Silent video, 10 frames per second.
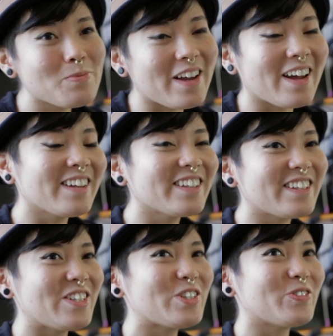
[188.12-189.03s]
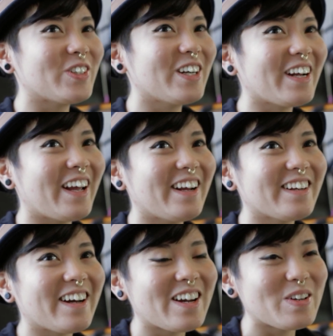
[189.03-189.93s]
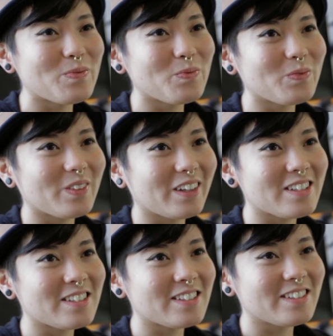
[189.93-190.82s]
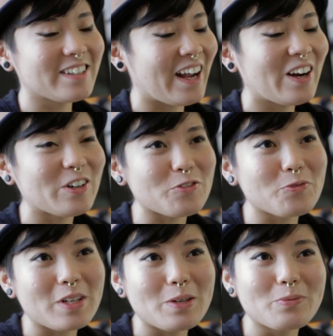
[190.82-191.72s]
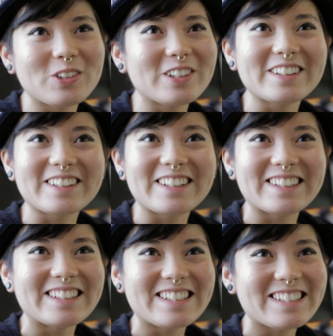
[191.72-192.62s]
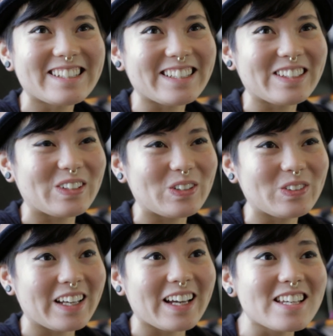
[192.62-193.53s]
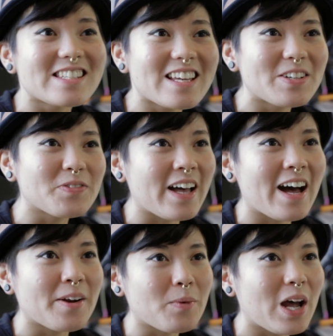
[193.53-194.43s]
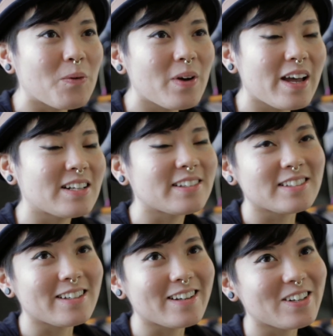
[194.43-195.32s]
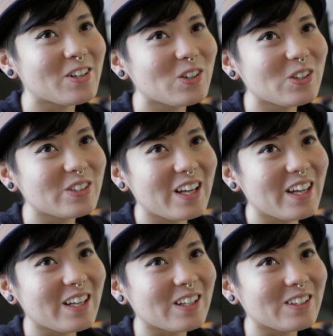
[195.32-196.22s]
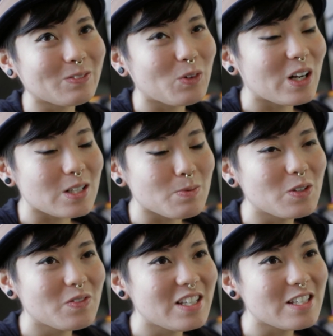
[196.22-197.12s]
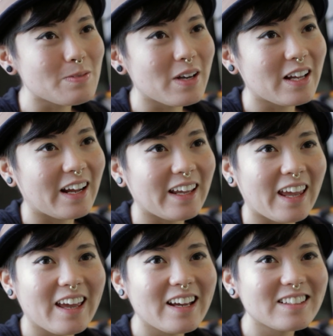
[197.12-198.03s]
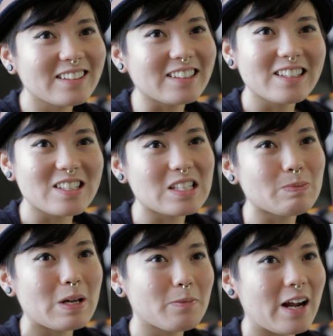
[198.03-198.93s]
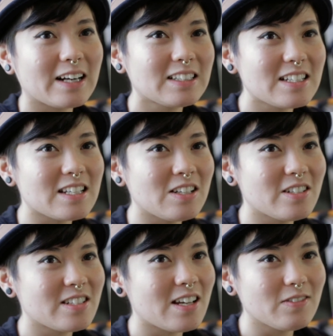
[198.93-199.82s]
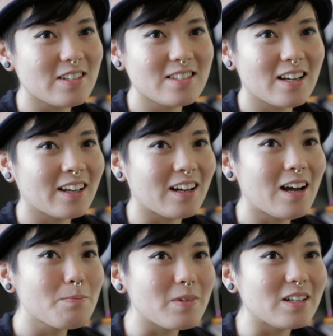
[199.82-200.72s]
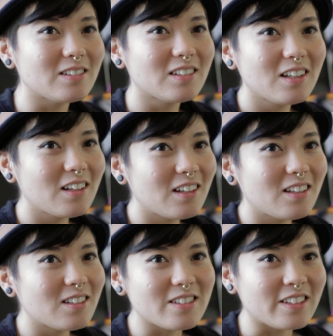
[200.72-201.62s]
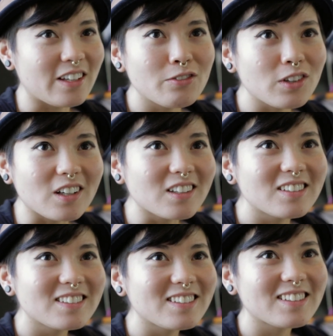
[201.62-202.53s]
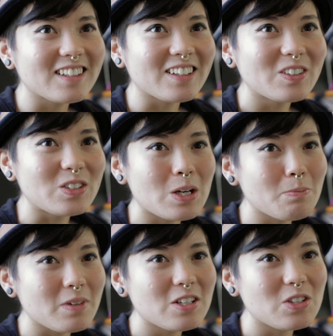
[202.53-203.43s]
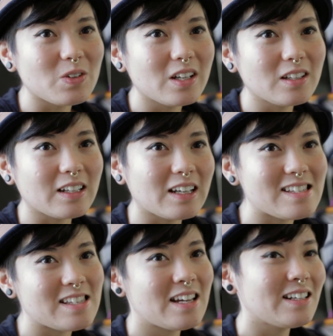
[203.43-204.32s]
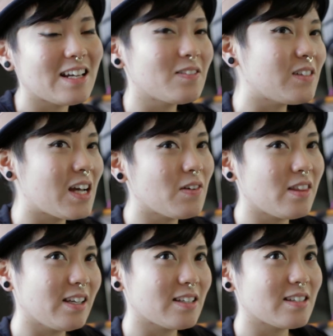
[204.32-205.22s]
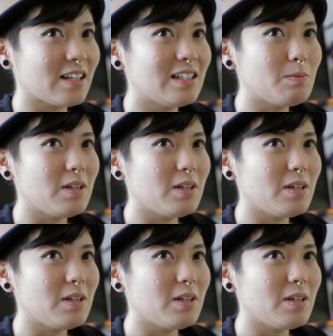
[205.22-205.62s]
I'm a hella introvert, and I'm scared of people, and you know, like I said, if I had it my way, I'd just sit in here all day and watch movies, but I can't. I mean, this is my practice, and you just have to suck it up and give her, you know, jump into it. Like I said, you have to have a thick skin